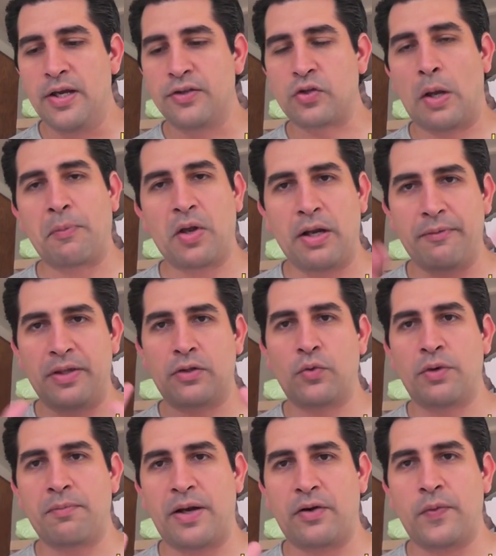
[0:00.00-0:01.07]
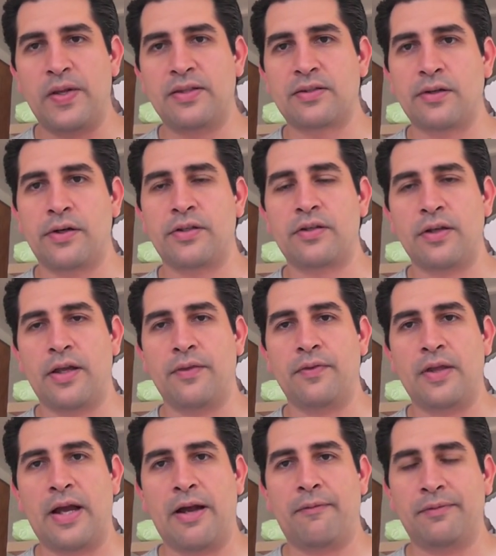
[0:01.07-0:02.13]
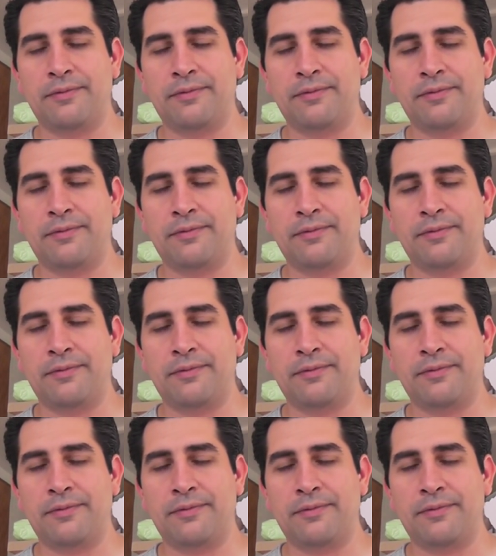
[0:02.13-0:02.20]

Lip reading: So I'm gonna be doing my research and